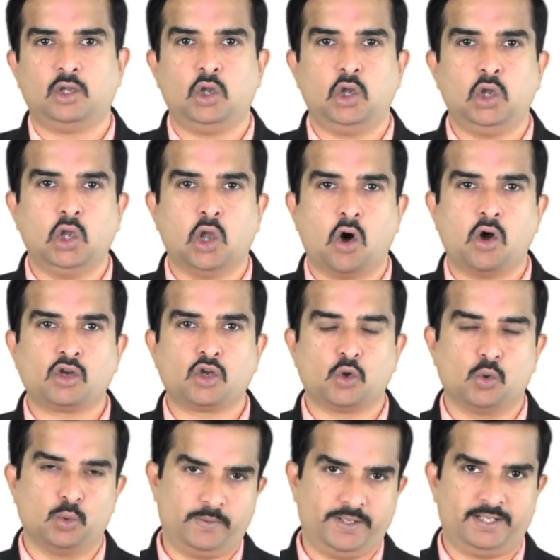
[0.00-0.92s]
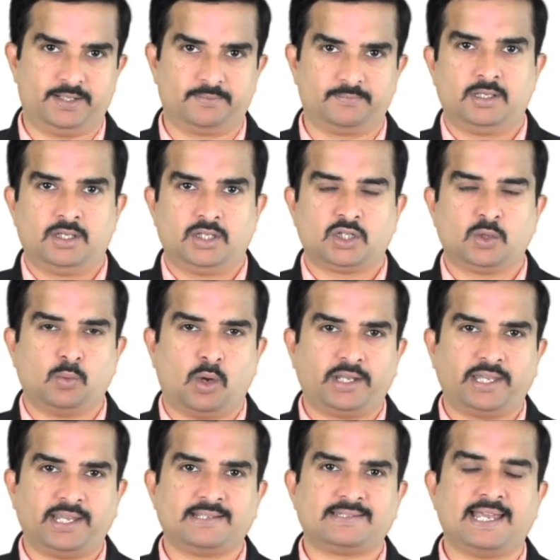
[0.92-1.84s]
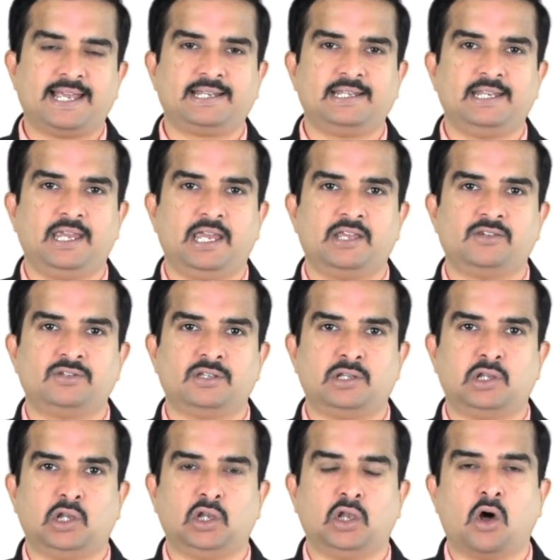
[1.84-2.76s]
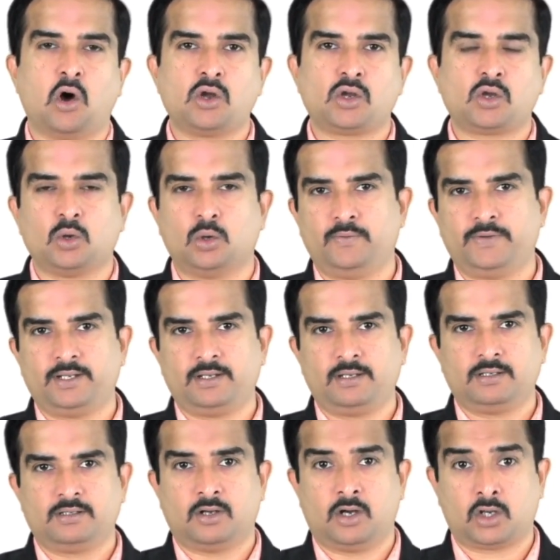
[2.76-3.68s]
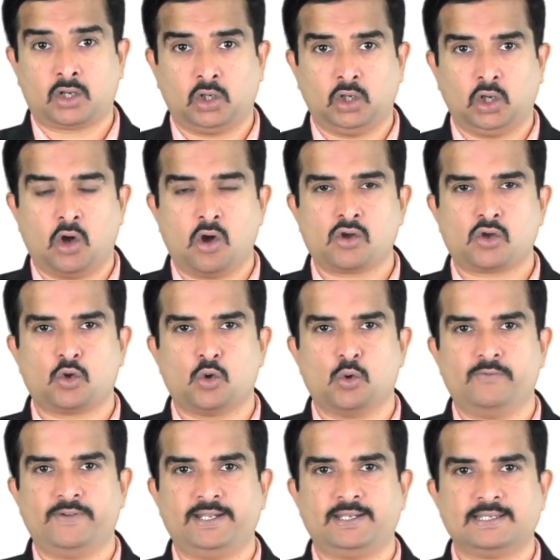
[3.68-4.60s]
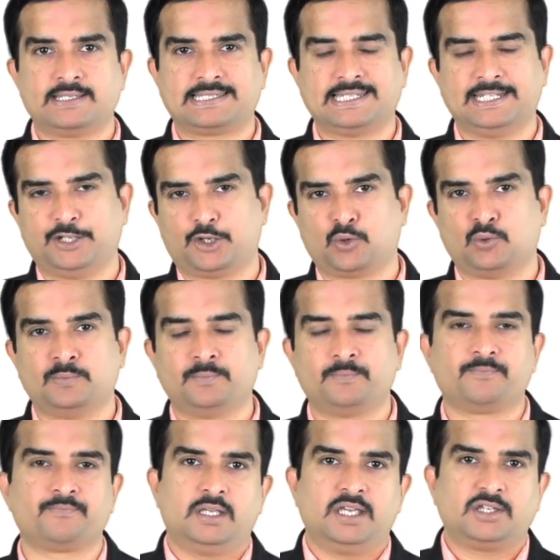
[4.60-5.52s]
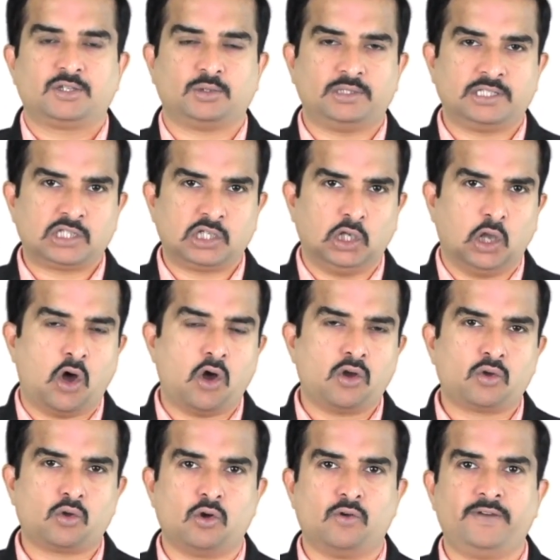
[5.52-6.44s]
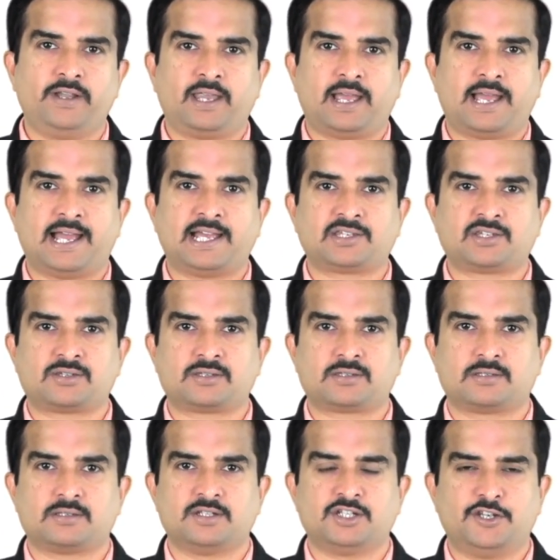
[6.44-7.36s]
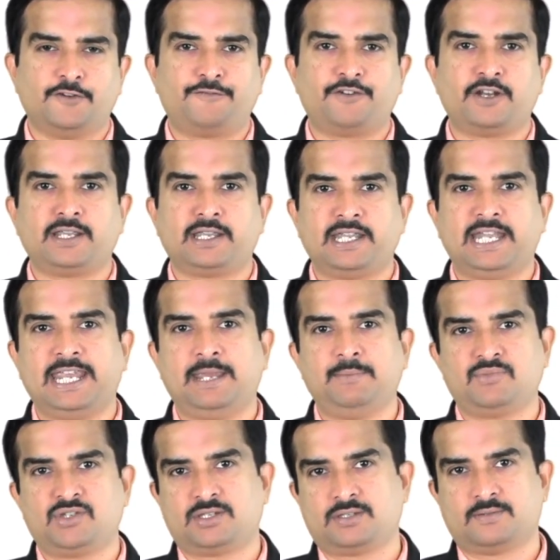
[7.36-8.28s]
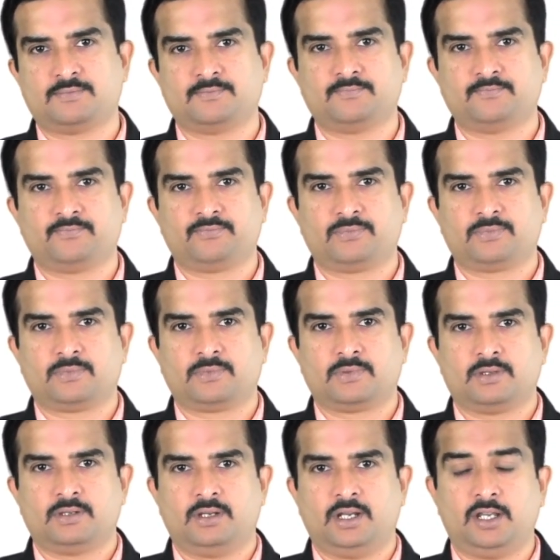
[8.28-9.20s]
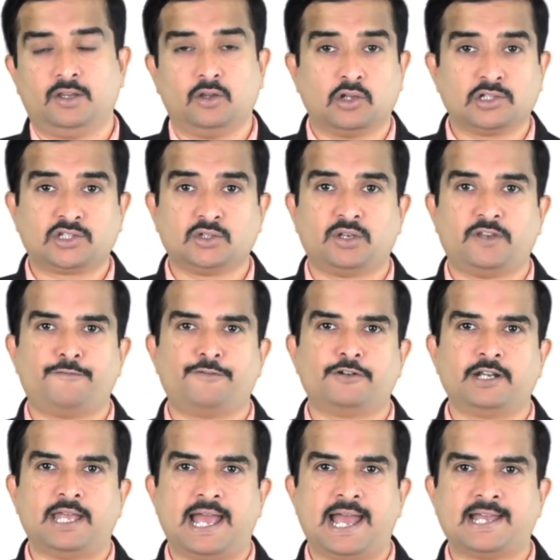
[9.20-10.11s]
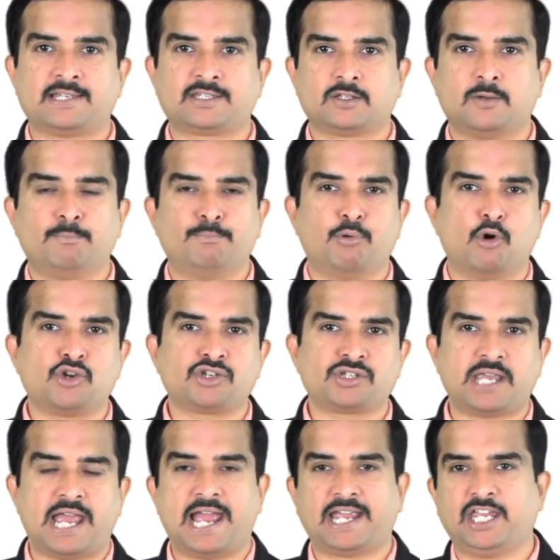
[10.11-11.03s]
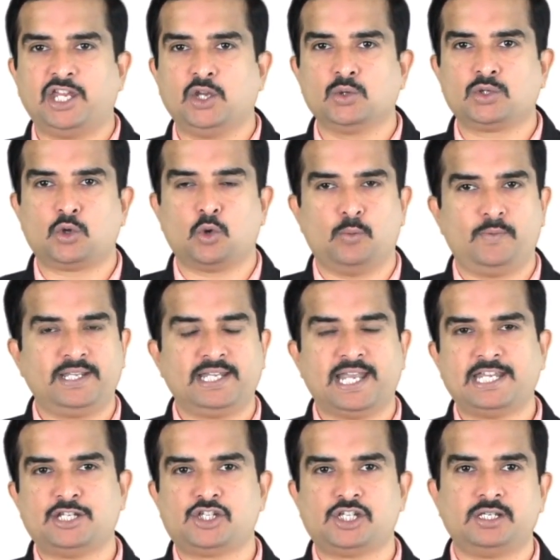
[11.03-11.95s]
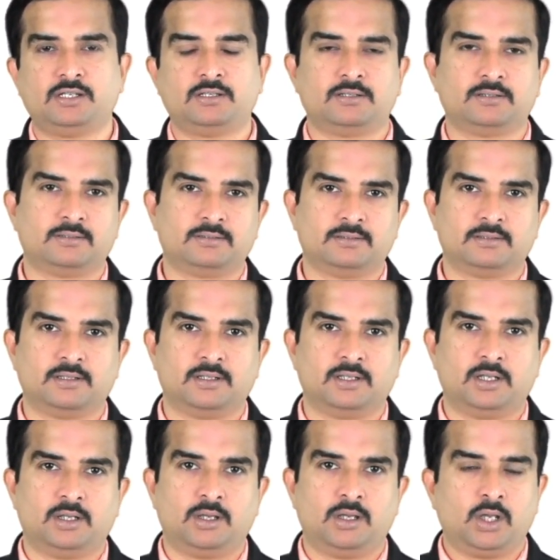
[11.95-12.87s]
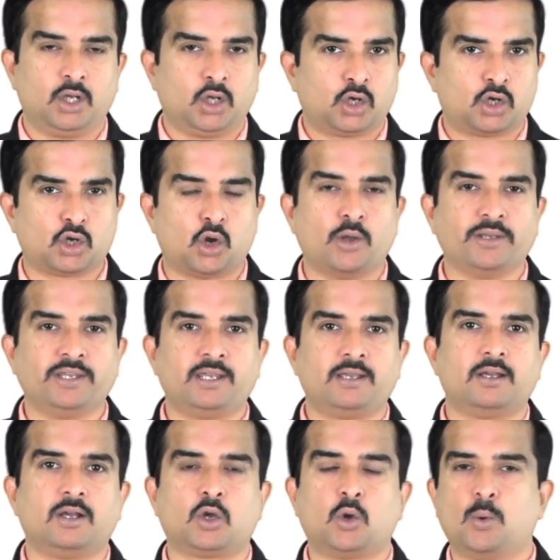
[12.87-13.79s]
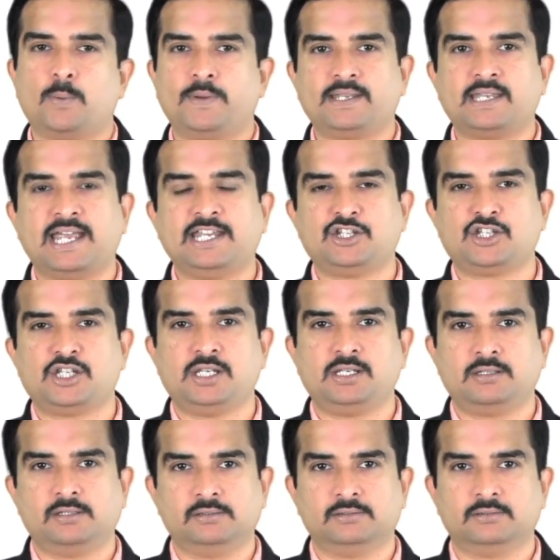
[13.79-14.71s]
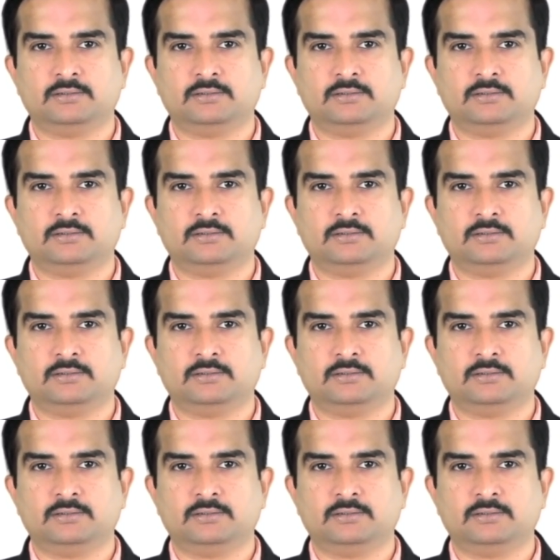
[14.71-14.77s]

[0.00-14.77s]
long COVID. So what exactly is this long COVID or long COVID syndrome? So this long COVID has different names. It is also referred as post-acute COVID-19, chronic COVID-19